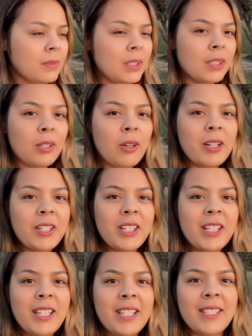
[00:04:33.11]
It's
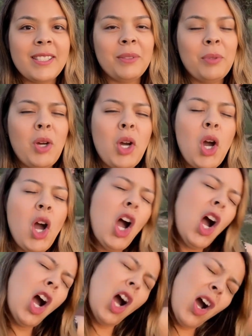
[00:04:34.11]
gorgeous.
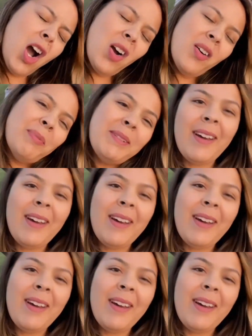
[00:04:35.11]
Woo! I'm so